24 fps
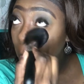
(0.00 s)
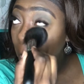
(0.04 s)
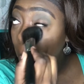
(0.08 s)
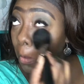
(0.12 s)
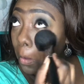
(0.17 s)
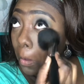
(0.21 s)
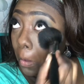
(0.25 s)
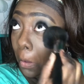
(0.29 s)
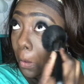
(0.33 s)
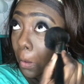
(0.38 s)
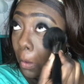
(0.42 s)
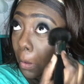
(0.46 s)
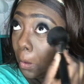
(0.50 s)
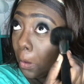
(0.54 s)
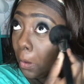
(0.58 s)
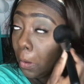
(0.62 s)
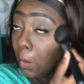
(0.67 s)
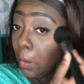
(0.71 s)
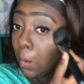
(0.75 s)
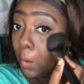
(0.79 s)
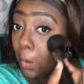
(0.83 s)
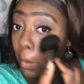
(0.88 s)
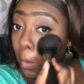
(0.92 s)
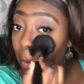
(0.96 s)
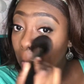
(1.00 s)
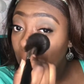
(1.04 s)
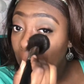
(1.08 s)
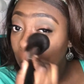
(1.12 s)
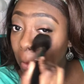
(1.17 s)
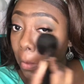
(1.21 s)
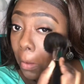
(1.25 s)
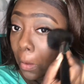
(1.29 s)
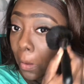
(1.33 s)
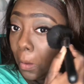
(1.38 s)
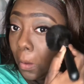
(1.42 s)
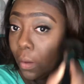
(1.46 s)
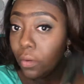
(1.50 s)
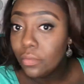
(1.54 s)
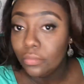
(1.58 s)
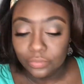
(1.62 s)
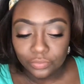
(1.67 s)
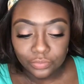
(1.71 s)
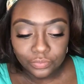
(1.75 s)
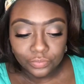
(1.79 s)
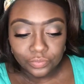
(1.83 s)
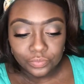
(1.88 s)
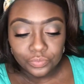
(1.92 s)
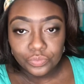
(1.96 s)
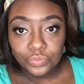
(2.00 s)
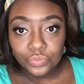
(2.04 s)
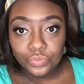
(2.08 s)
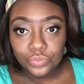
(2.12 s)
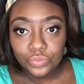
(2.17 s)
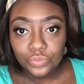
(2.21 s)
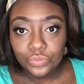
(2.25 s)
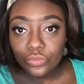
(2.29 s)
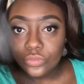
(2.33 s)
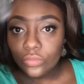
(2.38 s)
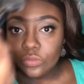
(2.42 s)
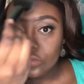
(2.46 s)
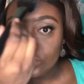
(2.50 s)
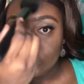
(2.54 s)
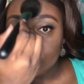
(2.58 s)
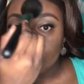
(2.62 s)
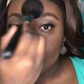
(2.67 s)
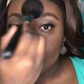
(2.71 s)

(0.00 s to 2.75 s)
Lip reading: set the concealer underneath my eyes